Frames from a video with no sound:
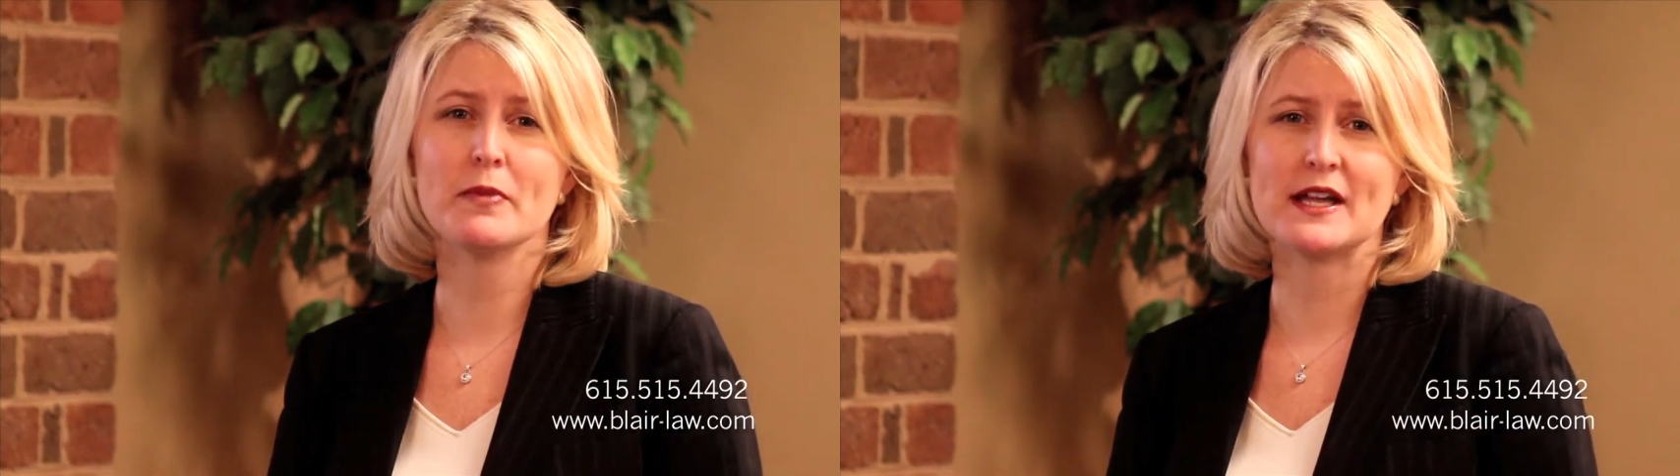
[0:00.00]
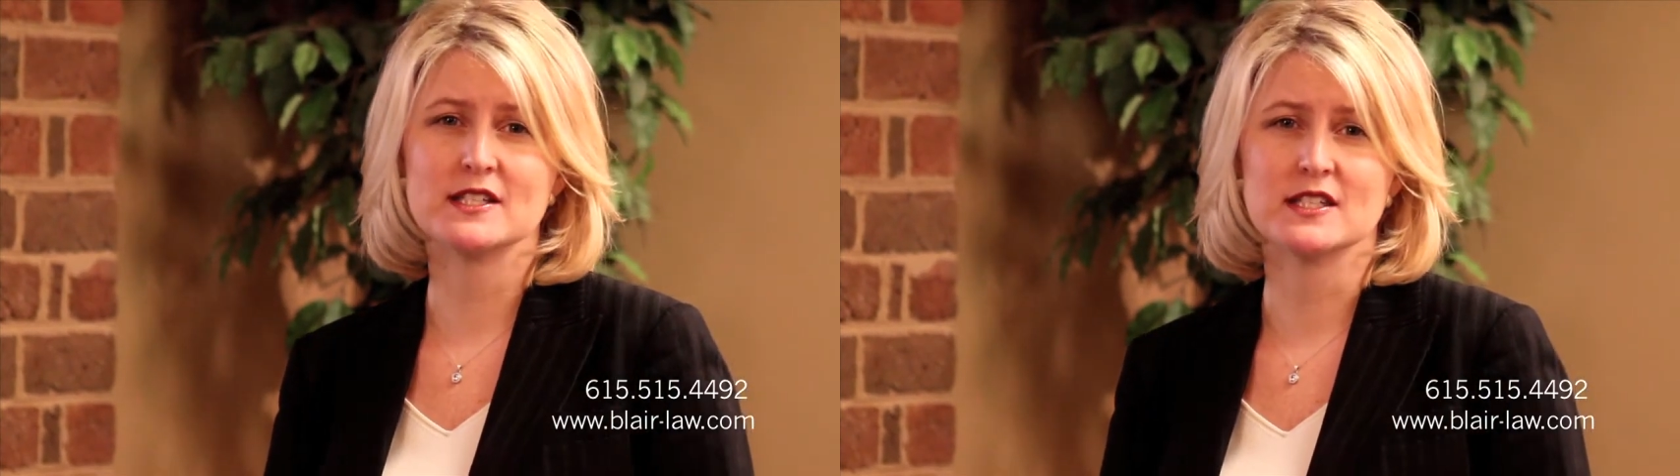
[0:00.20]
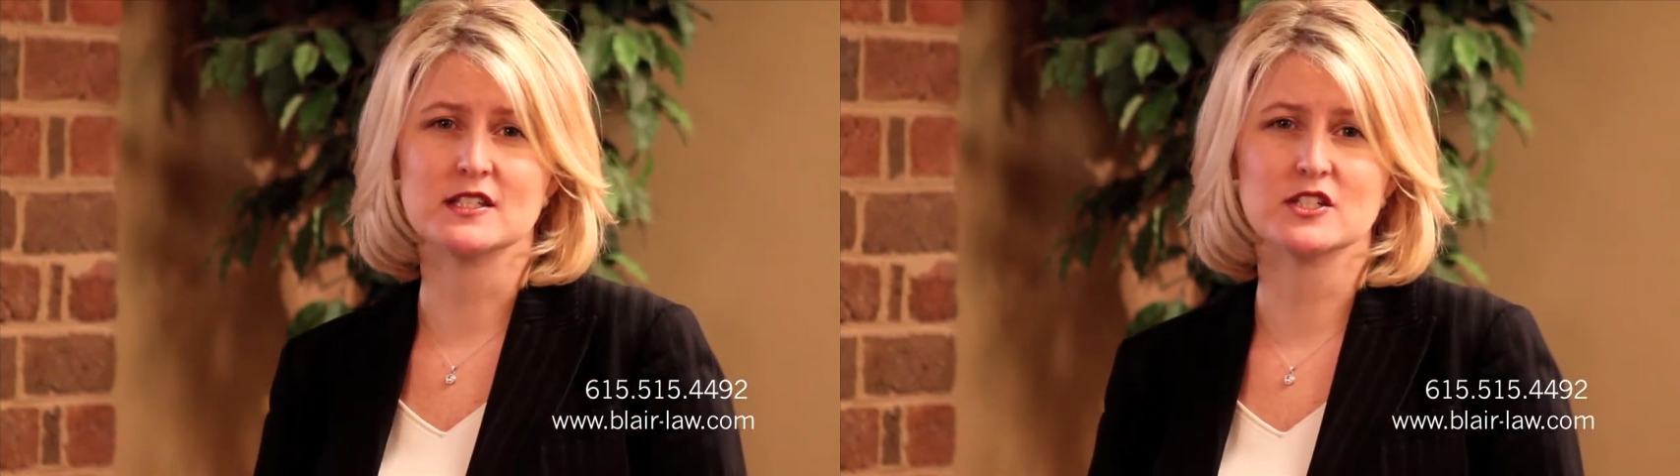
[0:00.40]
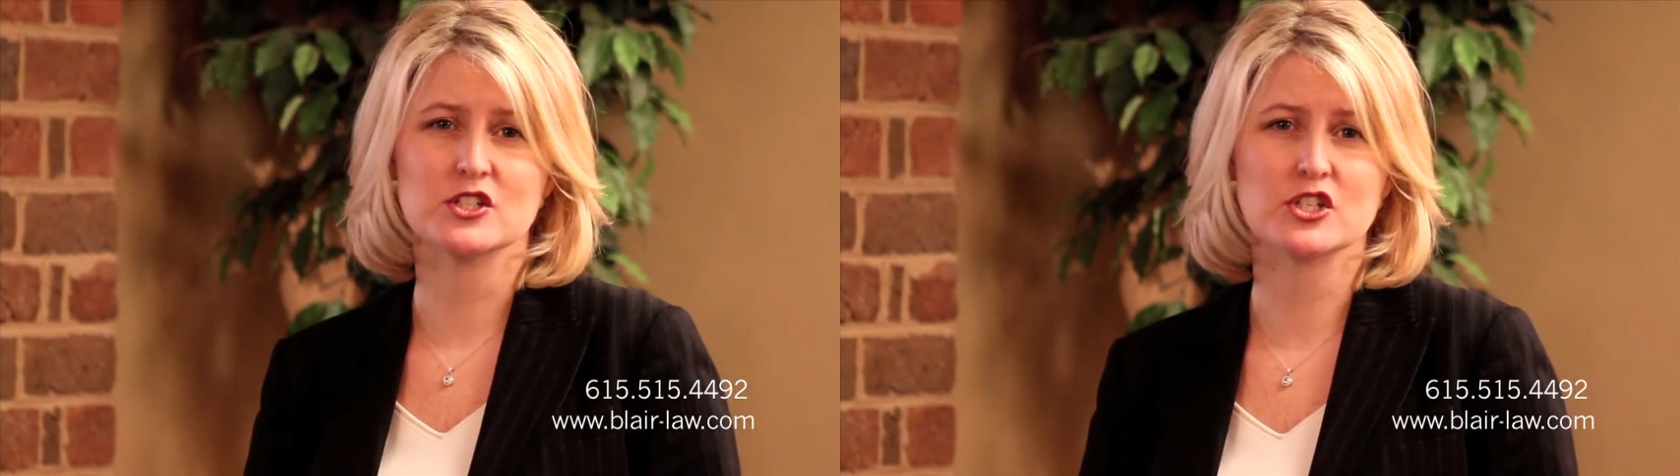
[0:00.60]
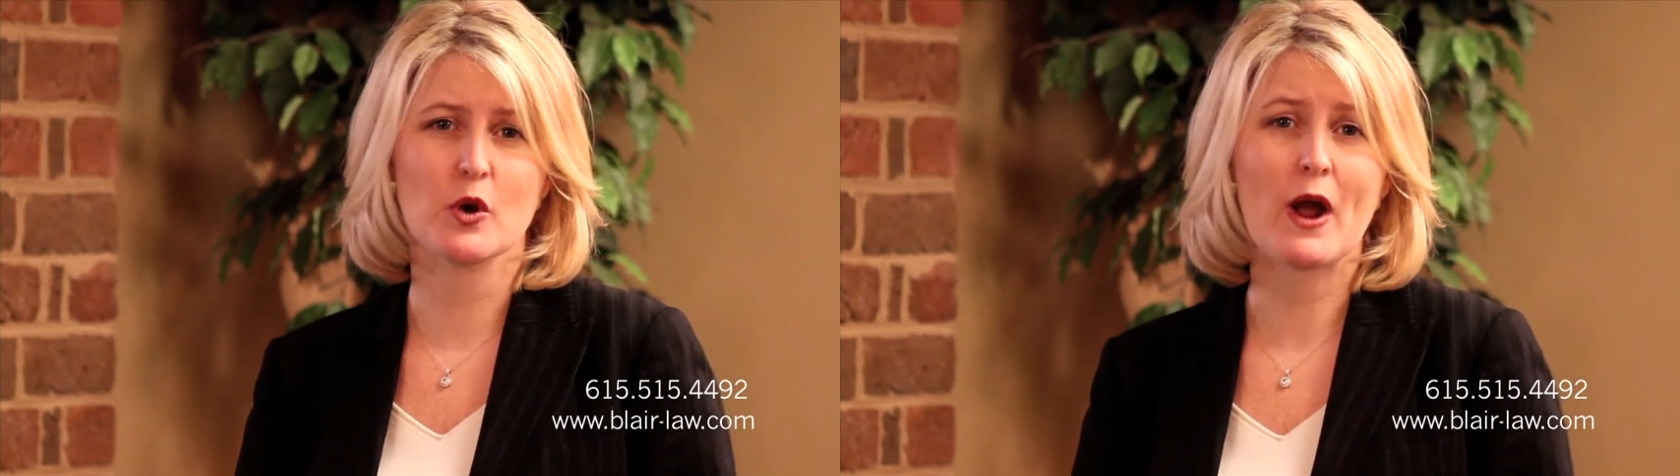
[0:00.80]
basis to
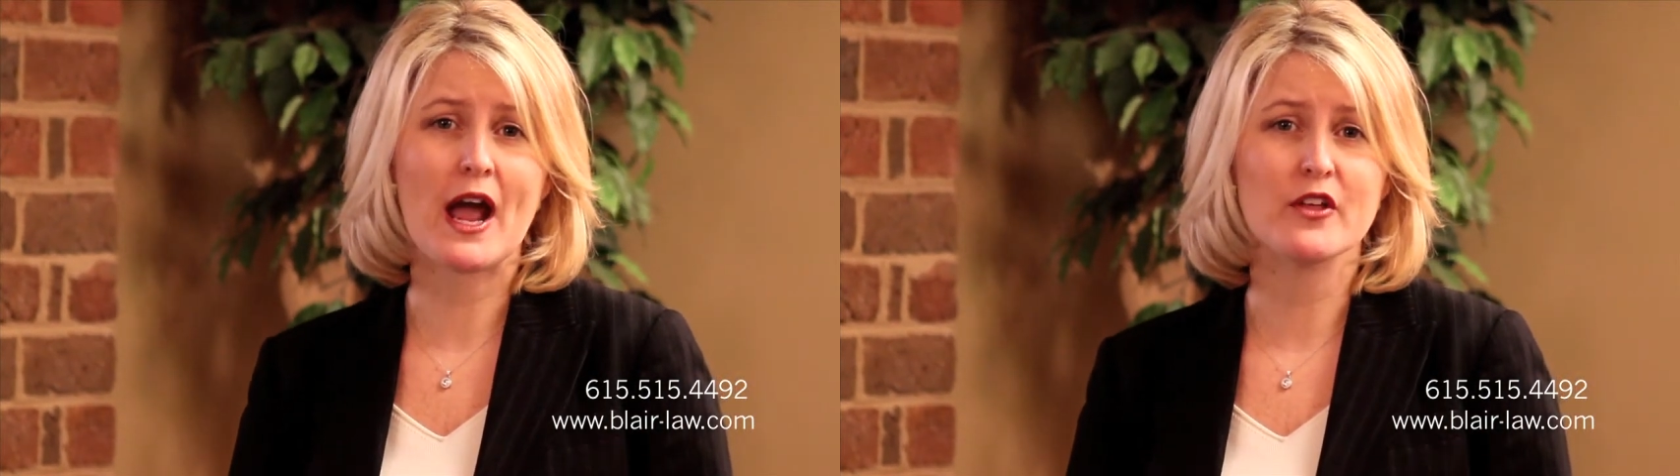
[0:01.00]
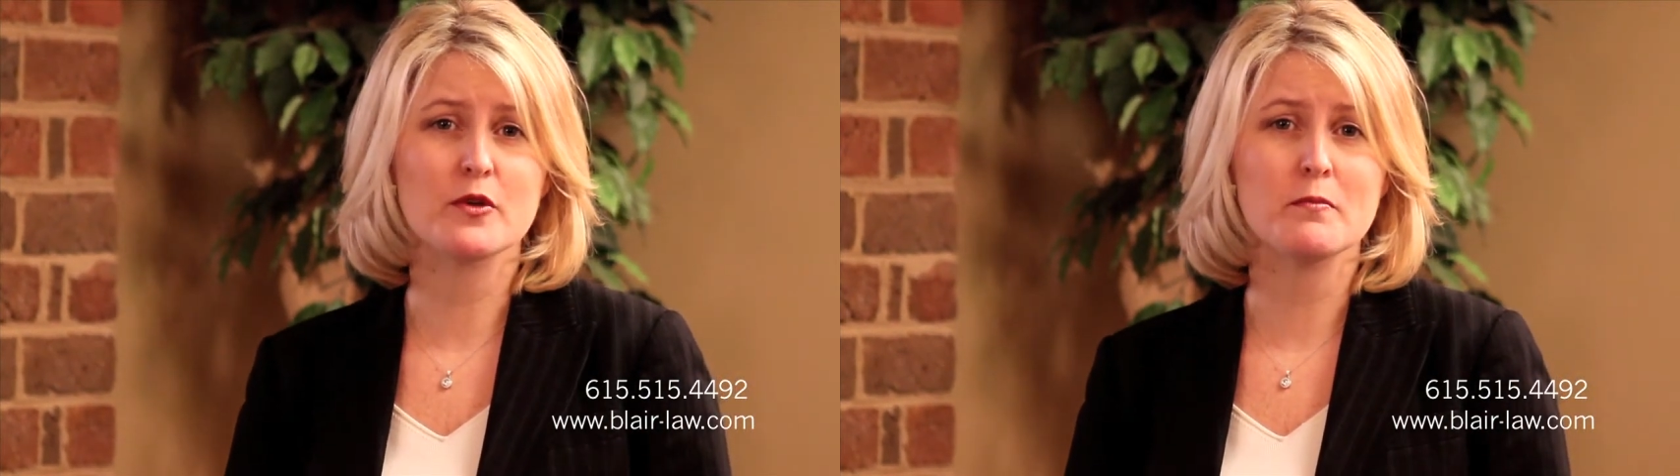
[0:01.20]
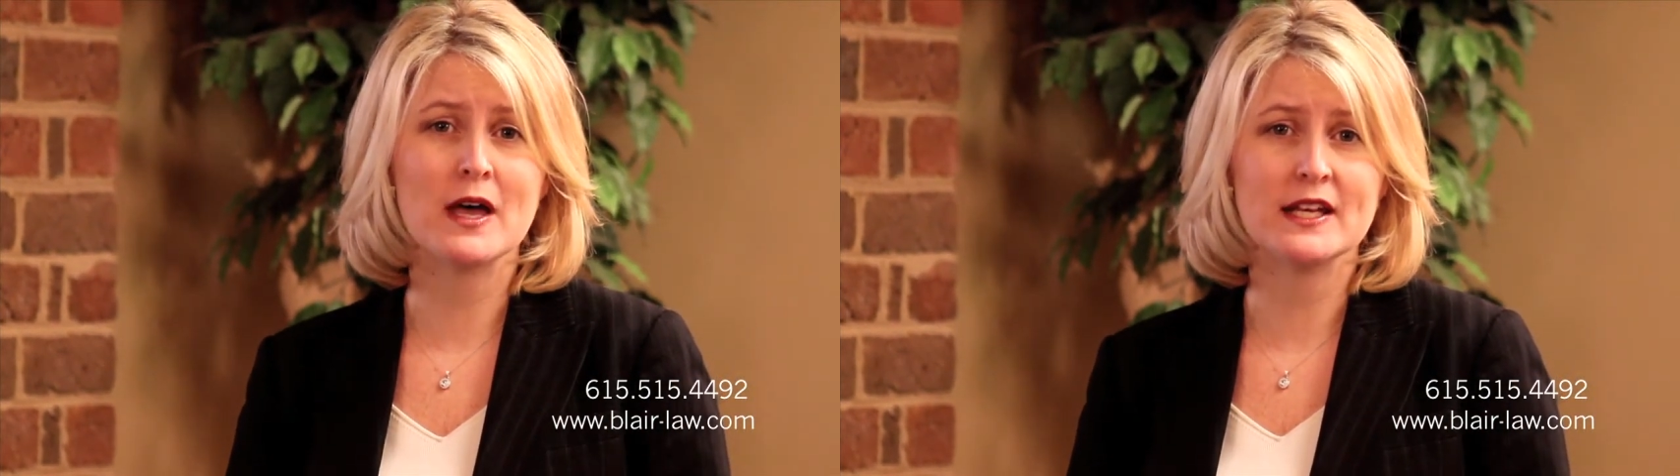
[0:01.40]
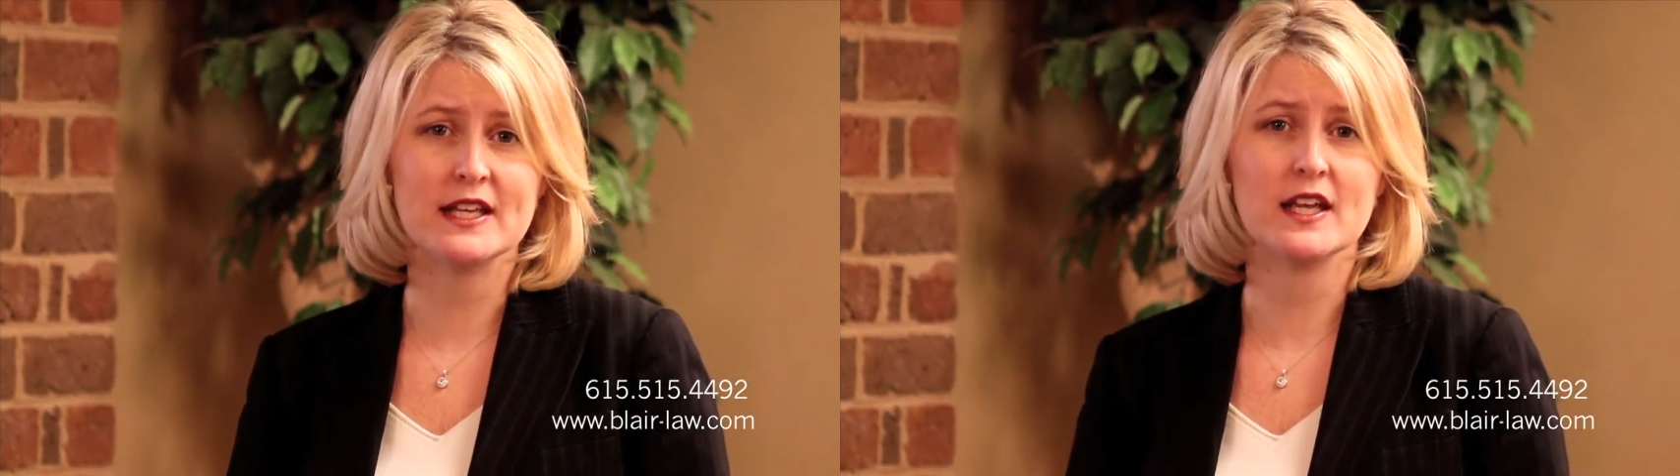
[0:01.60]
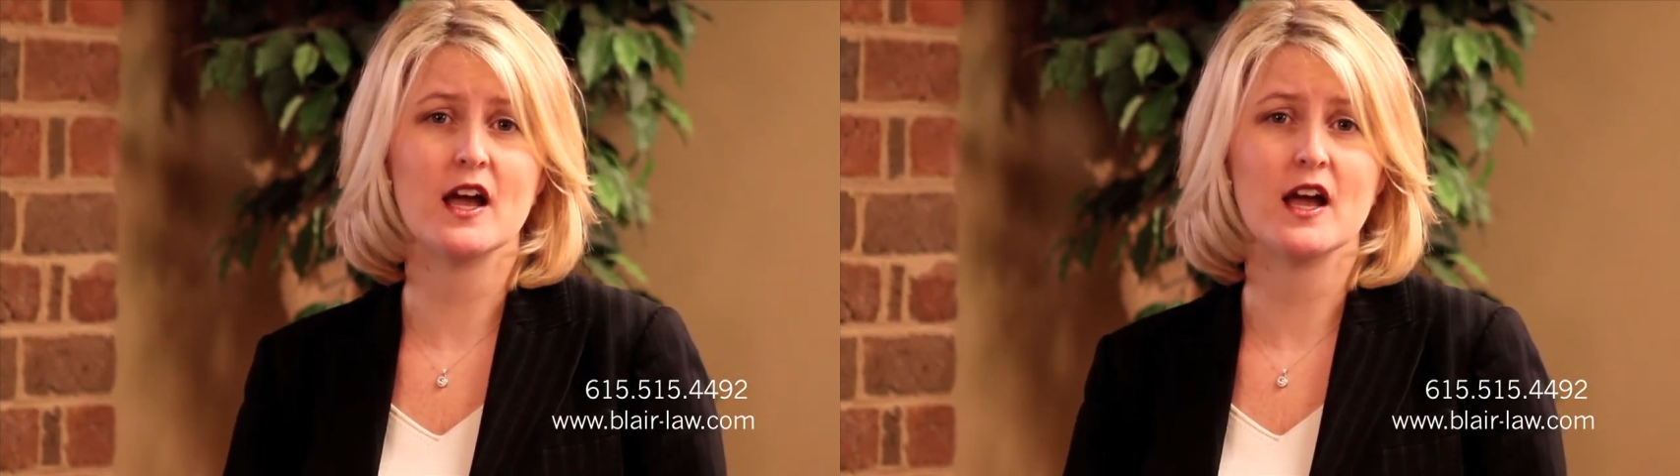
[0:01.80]
show how the money